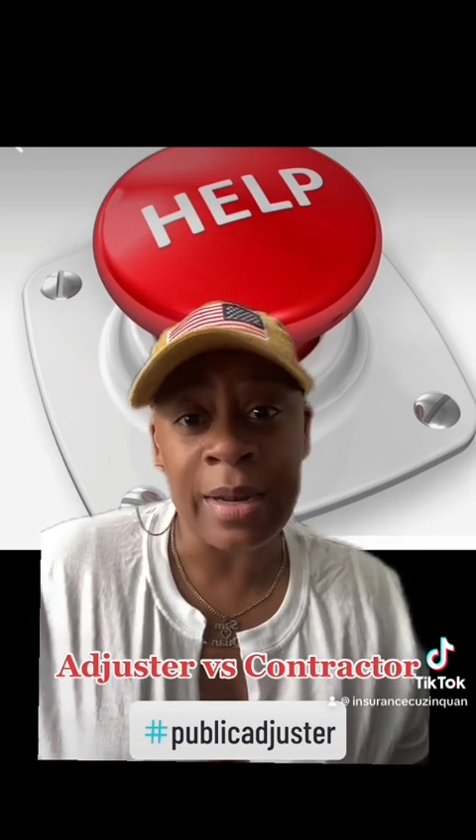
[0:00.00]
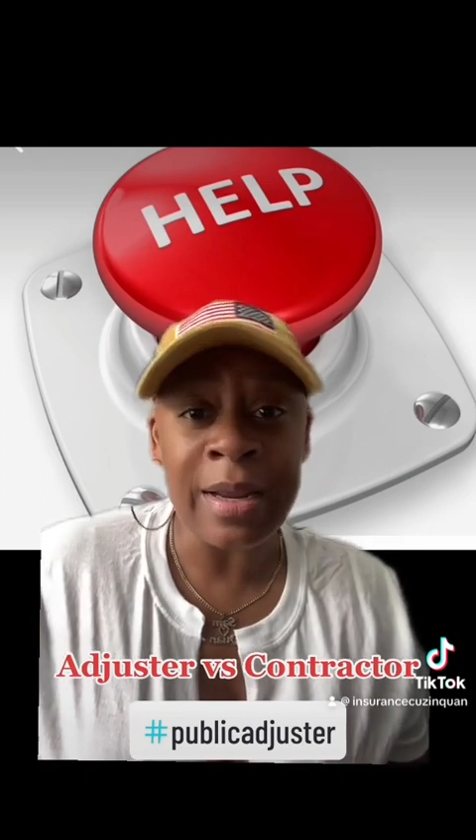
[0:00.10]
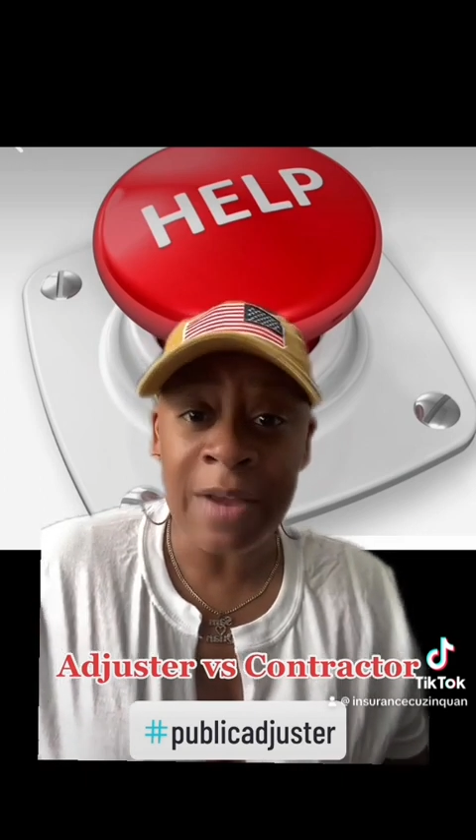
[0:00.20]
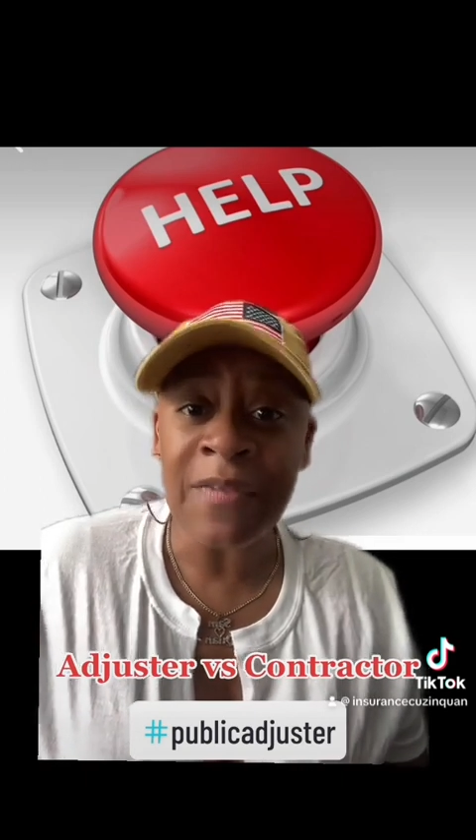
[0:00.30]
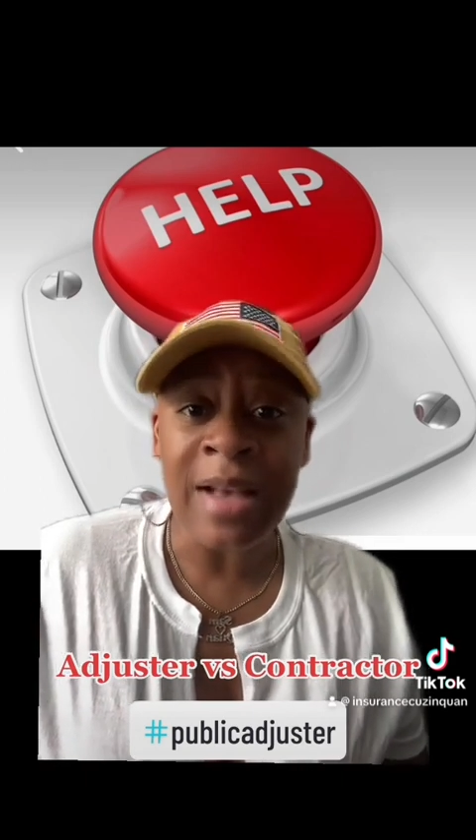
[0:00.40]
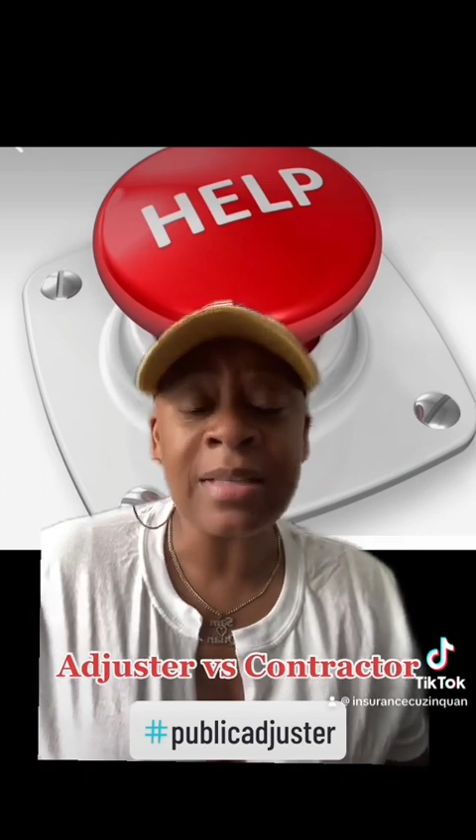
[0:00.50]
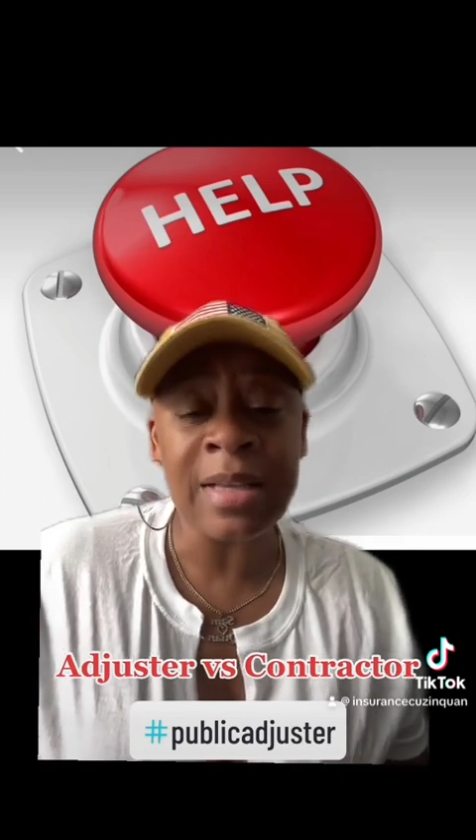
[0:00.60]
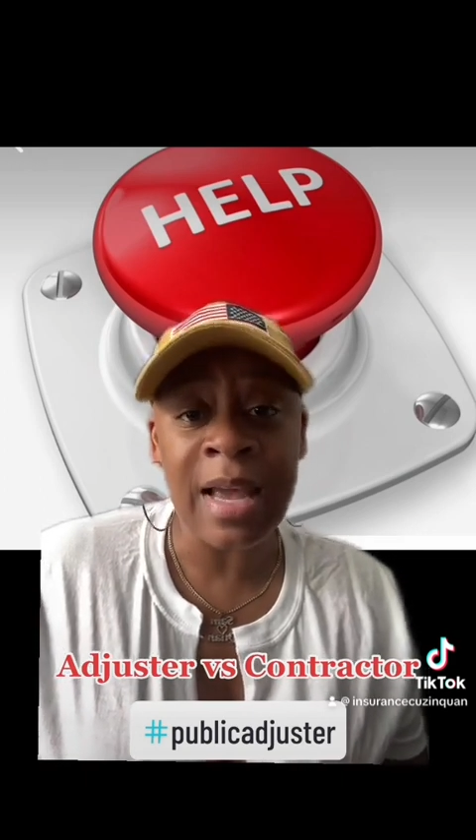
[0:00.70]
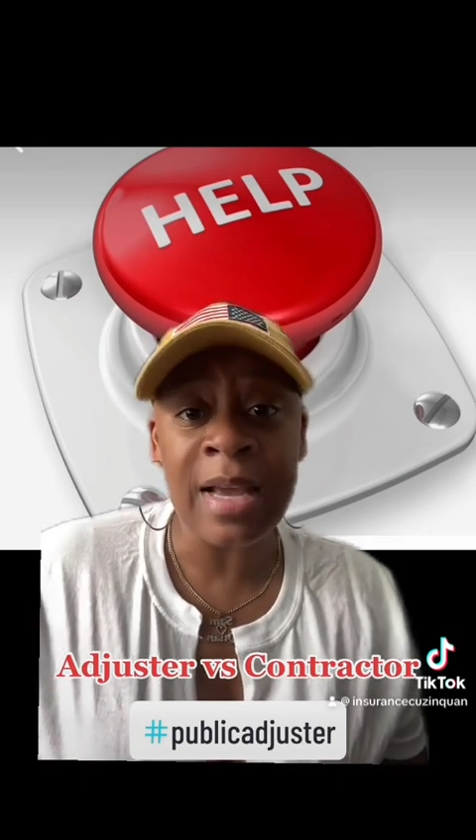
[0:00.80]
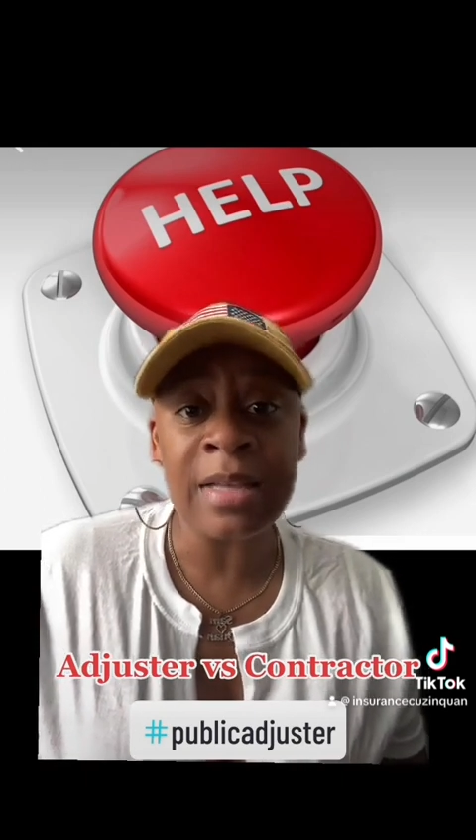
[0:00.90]
And if that's the
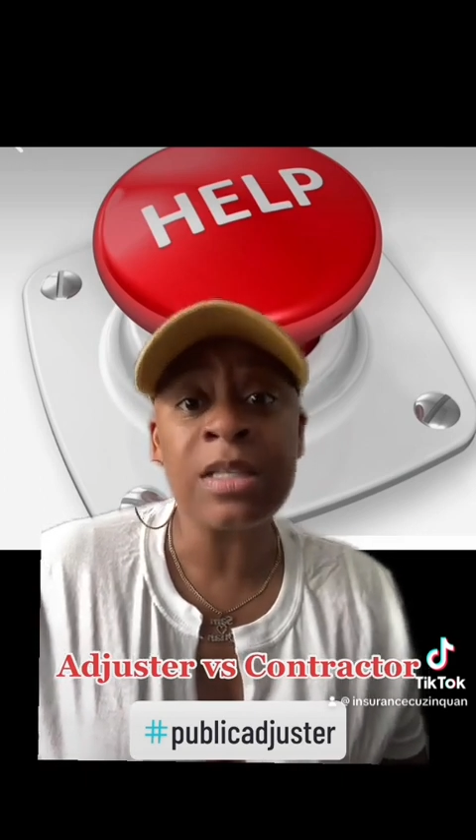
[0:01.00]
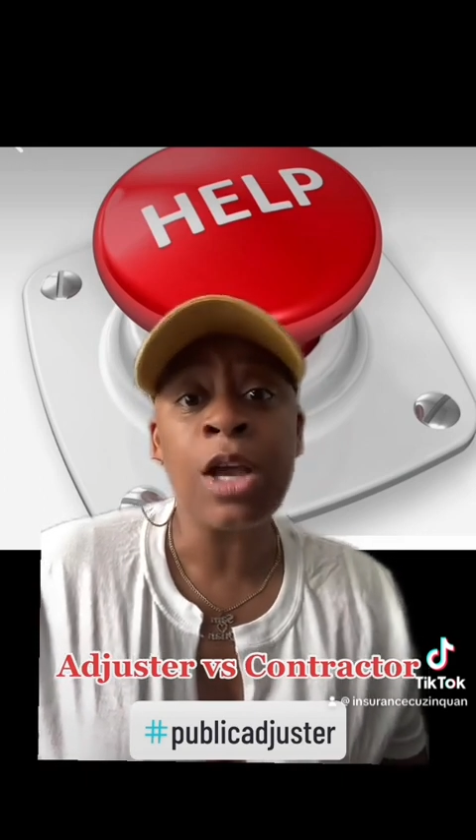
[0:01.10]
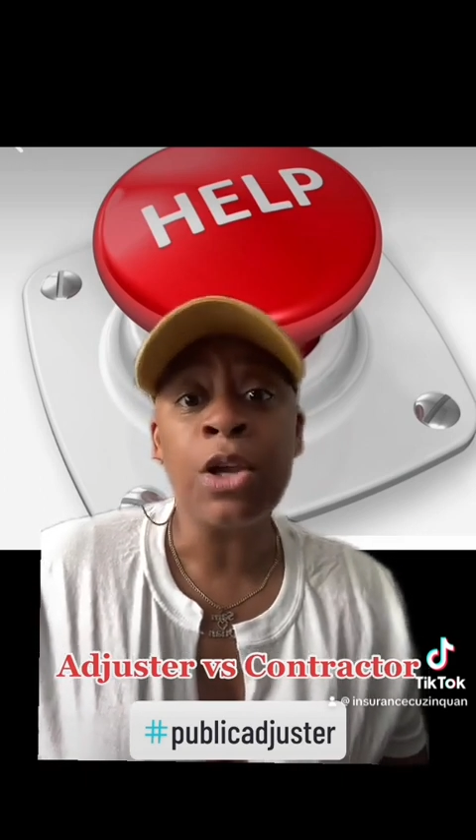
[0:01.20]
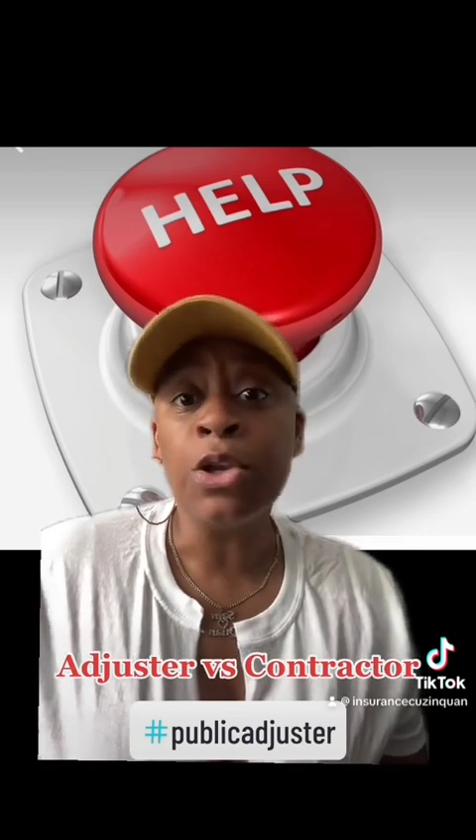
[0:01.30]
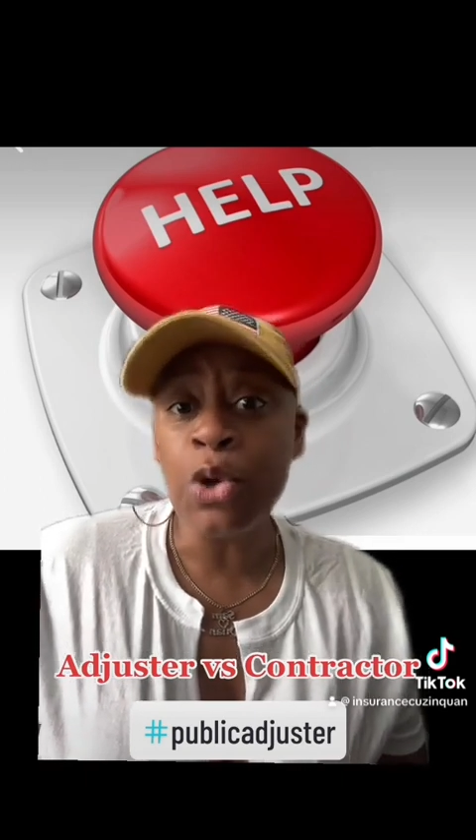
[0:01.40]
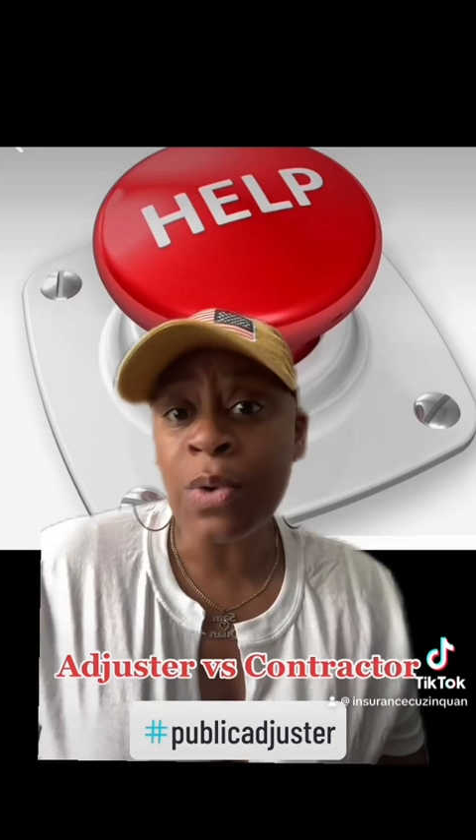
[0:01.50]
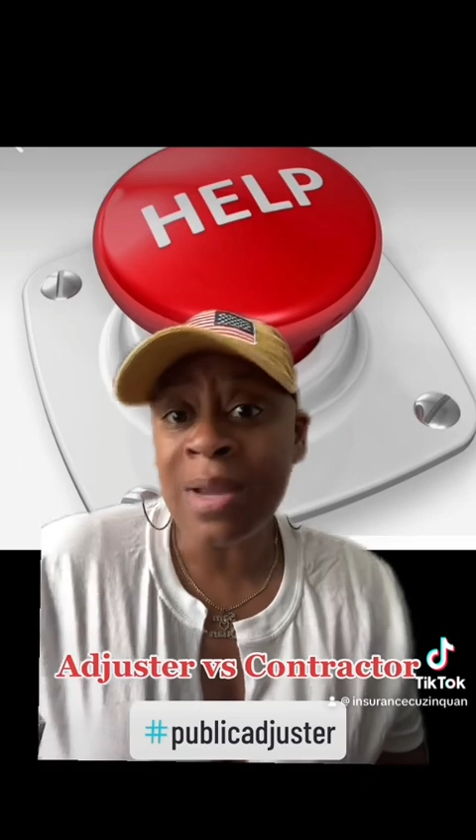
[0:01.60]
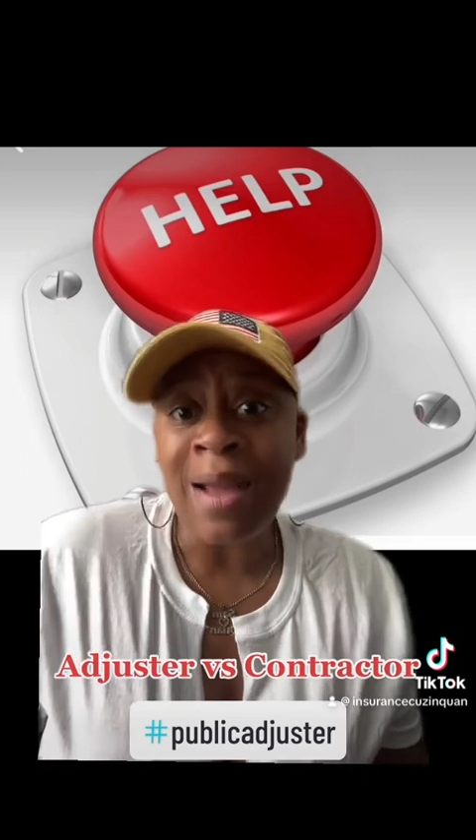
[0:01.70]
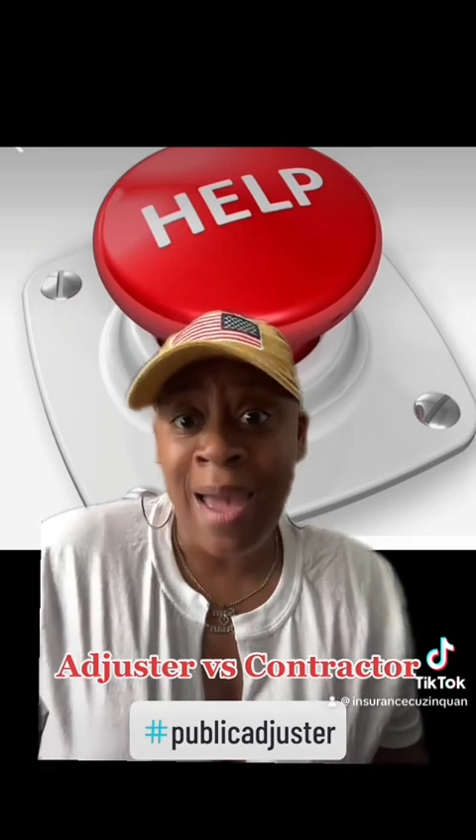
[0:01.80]
case, you can